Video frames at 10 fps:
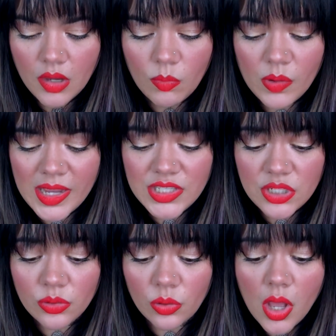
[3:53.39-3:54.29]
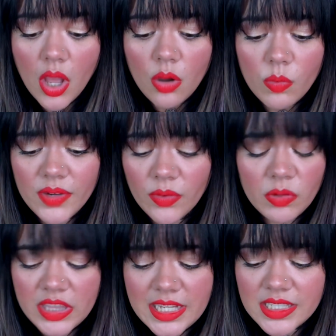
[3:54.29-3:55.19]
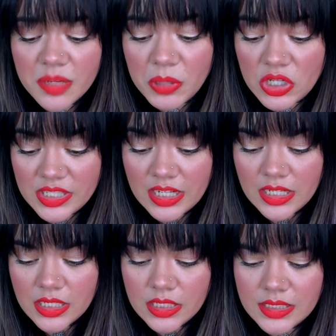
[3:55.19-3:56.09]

What do I do? What if it really isn't a person?